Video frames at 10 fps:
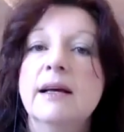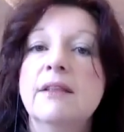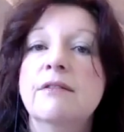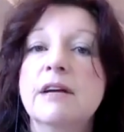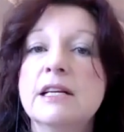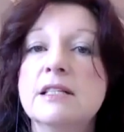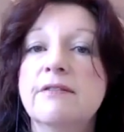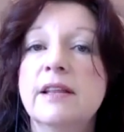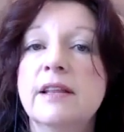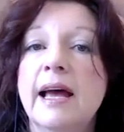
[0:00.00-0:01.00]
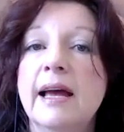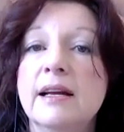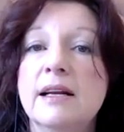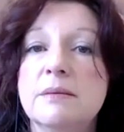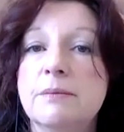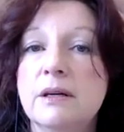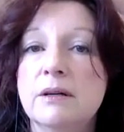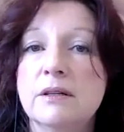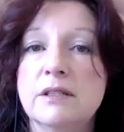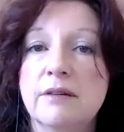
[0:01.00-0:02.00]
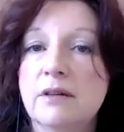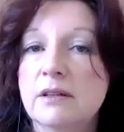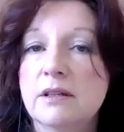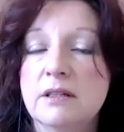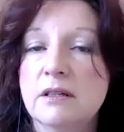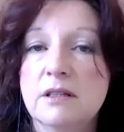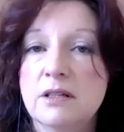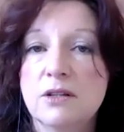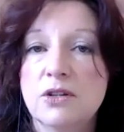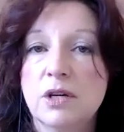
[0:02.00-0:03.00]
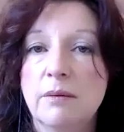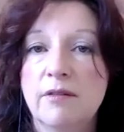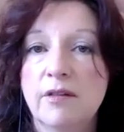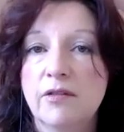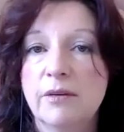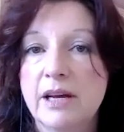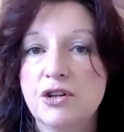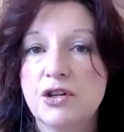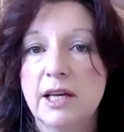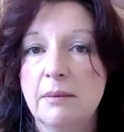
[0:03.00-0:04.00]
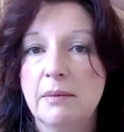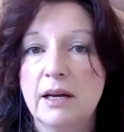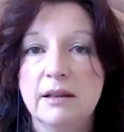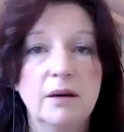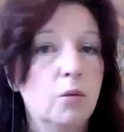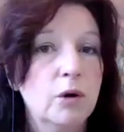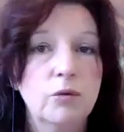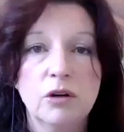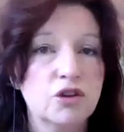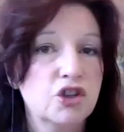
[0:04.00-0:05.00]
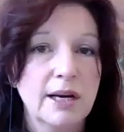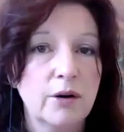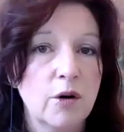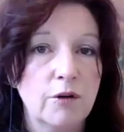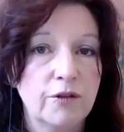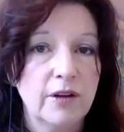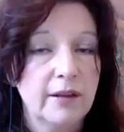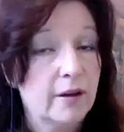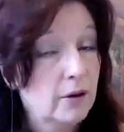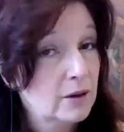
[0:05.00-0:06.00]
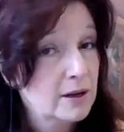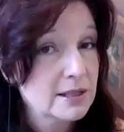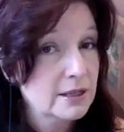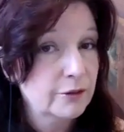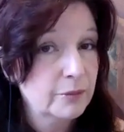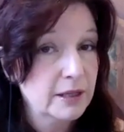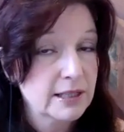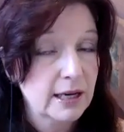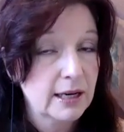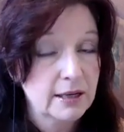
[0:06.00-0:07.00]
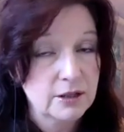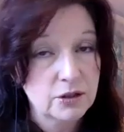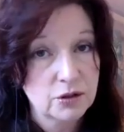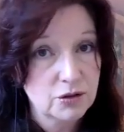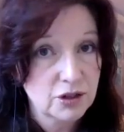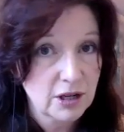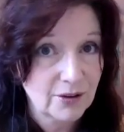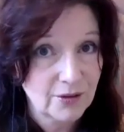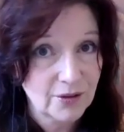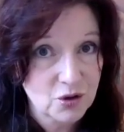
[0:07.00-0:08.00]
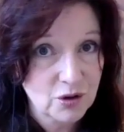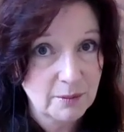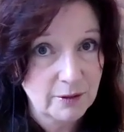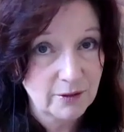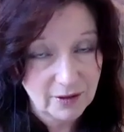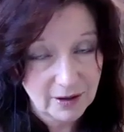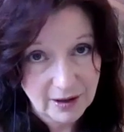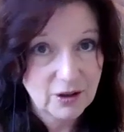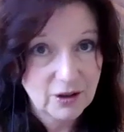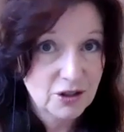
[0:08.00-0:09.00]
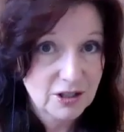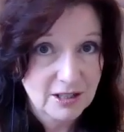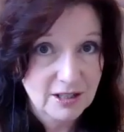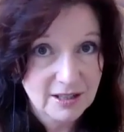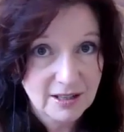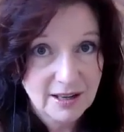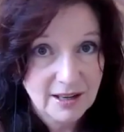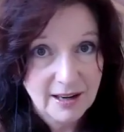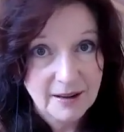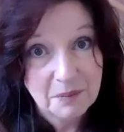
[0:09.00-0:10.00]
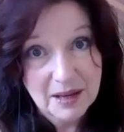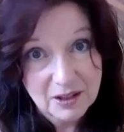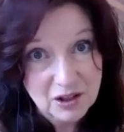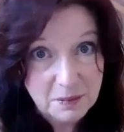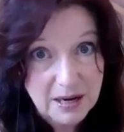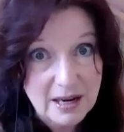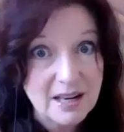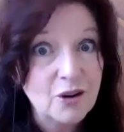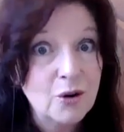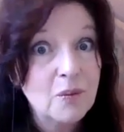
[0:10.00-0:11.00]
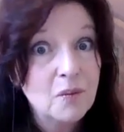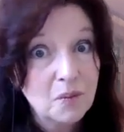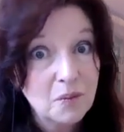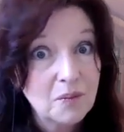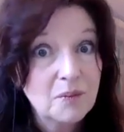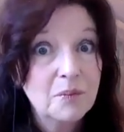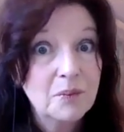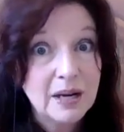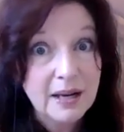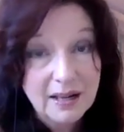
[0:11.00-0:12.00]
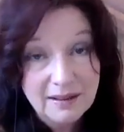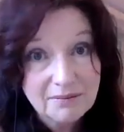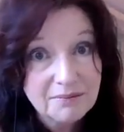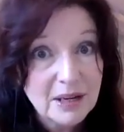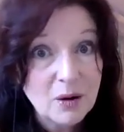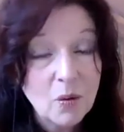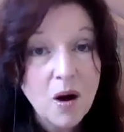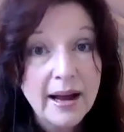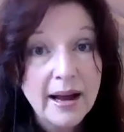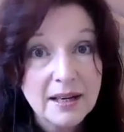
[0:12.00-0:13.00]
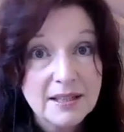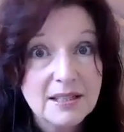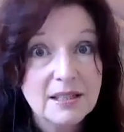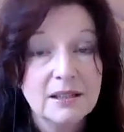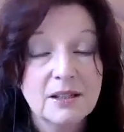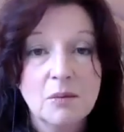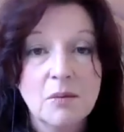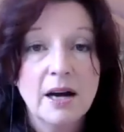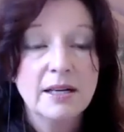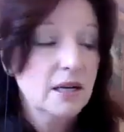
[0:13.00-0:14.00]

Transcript: The reason for that is because they've got this constant stream of information coming in that will not shut off. And the whole idea of meditating is to shut off the stream of consciousness and just be quiet and still in your mind.